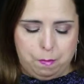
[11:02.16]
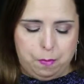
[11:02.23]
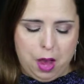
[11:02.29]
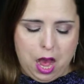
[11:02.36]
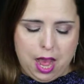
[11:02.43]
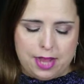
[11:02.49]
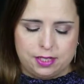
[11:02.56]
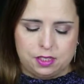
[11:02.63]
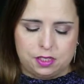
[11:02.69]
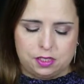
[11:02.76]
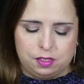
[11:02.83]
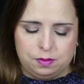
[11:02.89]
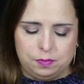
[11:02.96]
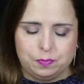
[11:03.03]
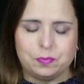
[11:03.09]

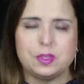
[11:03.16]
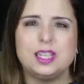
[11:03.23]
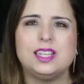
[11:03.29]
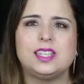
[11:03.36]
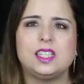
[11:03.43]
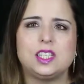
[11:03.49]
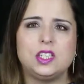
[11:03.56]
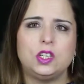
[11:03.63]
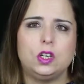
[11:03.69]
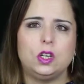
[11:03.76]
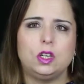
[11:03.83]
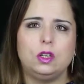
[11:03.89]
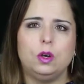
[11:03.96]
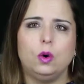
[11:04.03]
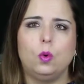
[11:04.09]
but
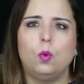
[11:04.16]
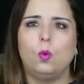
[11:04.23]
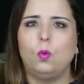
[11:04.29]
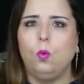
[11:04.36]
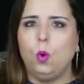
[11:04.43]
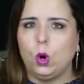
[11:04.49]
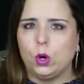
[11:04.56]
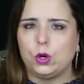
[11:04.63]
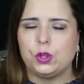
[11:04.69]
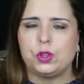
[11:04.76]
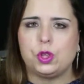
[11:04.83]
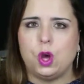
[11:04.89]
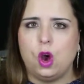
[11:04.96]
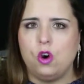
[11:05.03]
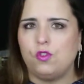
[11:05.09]
still
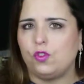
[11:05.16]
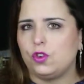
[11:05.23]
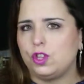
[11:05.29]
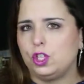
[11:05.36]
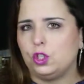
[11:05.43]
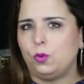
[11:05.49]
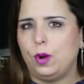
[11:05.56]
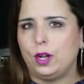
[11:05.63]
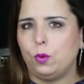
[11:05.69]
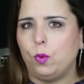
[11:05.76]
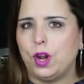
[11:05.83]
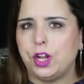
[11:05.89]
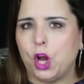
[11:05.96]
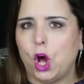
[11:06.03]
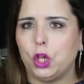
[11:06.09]
worth over the
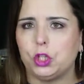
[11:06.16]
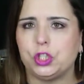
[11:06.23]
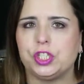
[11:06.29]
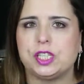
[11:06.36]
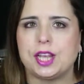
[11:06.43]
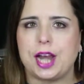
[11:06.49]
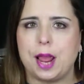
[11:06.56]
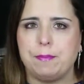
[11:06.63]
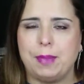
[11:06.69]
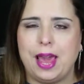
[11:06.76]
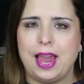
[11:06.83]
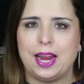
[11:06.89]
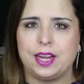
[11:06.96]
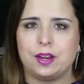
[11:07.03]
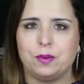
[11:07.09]
$21 that I
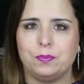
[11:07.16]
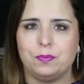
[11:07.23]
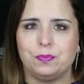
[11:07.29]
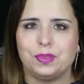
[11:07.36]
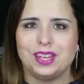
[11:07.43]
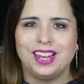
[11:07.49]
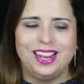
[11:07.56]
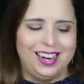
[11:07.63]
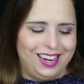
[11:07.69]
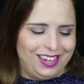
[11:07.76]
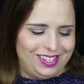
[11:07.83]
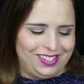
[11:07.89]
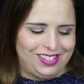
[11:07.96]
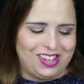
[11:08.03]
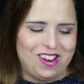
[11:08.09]
paid.
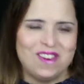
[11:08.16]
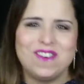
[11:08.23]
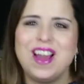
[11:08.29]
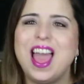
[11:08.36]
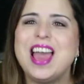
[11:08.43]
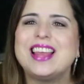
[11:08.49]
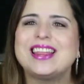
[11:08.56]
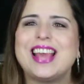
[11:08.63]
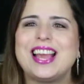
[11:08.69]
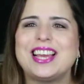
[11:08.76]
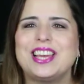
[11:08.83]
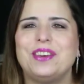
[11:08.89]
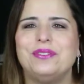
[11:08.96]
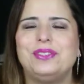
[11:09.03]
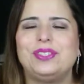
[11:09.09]
So
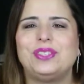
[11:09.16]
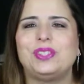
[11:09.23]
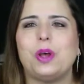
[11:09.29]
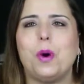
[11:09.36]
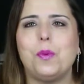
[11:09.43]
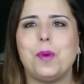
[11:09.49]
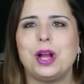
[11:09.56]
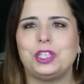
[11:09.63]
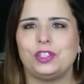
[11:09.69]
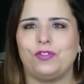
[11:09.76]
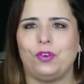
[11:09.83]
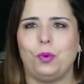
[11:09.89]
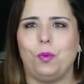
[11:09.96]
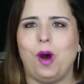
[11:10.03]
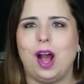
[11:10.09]
thank you so much
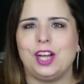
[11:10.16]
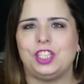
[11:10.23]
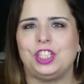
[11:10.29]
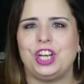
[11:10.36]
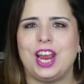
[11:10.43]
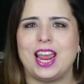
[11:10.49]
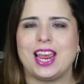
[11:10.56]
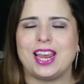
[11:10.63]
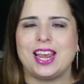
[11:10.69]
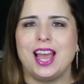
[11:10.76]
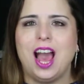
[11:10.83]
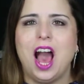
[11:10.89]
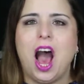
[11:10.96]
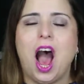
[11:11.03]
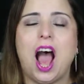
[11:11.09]
for watching.
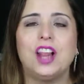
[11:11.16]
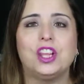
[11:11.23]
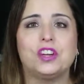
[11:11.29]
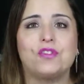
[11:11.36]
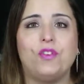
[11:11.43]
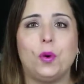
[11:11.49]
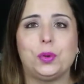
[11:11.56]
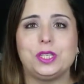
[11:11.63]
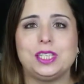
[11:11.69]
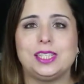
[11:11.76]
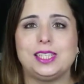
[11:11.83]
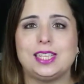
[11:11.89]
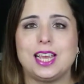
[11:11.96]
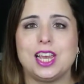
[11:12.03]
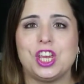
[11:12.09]
I look forward to
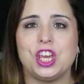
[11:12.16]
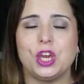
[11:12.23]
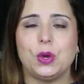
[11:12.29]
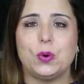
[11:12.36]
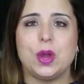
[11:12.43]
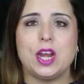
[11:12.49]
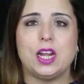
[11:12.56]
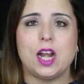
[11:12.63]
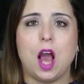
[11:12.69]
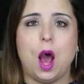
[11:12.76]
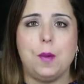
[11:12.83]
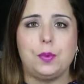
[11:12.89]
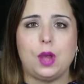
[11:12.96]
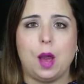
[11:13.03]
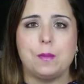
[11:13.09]
seeing you in an
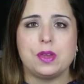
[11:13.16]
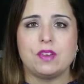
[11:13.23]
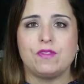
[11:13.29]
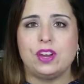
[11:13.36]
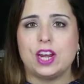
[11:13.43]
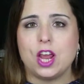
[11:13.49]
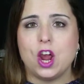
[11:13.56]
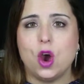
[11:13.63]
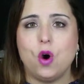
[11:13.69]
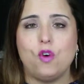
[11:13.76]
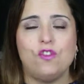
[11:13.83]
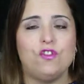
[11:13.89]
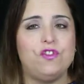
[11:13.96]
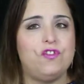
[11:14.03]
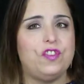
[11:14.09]
upcoming
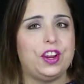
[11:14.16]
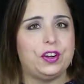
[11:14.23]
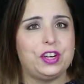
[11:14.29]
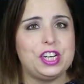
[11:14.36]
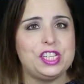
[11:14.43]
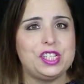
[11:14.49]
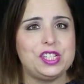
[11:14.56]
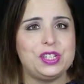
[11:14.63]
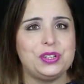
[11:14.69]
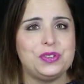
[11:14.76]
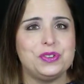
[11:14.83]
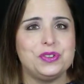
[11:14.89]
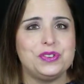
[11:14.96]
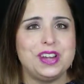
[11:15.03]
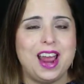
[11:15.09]
video very
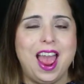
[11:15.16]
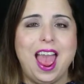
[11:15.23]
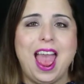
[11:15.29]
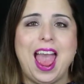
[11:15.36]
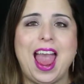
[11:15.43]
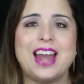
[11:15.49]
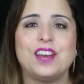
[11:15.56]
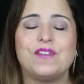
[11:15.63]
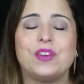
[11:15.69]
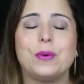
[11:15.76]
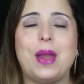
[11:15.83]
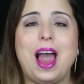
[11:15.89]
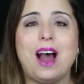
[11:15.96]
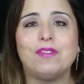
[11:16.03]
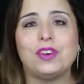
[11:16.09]
soon. And if you
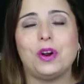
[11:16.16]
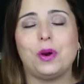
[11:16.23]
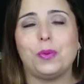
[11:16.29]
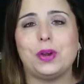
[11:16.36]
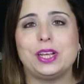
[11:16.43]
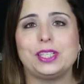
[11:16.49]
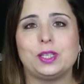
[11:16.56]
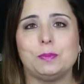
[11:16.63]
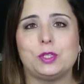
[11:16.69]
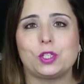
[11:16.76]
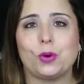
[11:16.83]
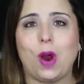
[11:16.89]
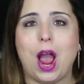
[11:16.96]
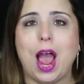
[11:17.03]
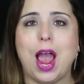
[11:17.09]
haven't already
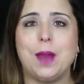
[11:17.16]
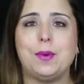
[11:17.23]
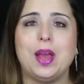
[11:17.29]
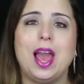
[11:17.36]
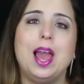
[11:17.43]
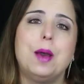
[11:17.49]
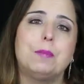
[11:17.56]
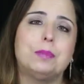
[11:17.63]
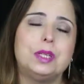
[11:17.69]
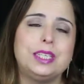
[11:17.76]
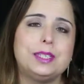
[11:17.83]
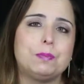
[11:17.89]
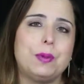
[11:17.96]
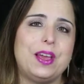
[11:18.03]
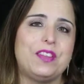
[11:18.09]
subscribed,
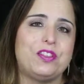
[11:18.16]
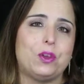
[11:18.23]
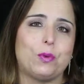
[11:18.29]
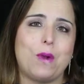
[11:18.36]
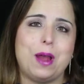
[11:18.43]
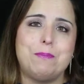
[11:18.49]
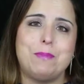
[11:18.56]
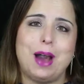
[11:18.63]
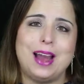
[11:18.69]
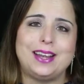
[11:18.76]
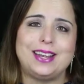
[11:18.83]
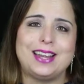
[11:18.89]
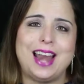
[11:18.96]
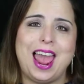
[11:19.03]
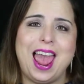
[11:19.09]
please hit the red
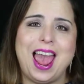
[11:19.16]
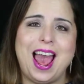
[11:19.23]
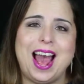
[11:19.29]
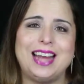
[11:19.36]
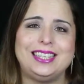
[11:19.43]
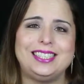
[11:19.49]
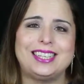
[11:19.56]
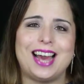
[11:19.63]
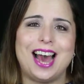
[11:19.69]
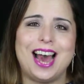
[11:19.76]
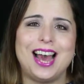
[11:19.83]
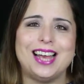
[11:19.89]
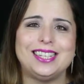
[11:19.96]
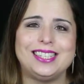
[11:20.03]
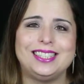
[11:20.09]
button and
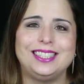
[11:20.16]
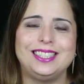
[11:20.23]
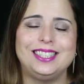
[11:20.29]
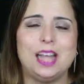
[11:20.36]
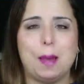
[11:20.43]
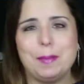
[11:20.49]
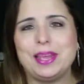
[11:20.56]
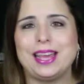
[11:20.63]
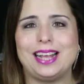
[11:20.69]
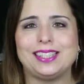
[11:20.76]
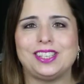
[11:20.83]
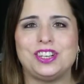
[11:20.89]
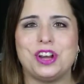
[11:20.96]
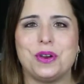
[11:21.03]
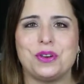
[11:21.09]
let me
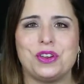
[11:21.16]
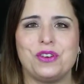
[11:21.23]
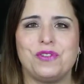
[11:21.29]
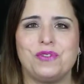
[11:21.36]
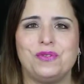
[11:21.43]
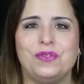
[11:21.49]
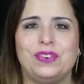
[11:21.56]
get to know you.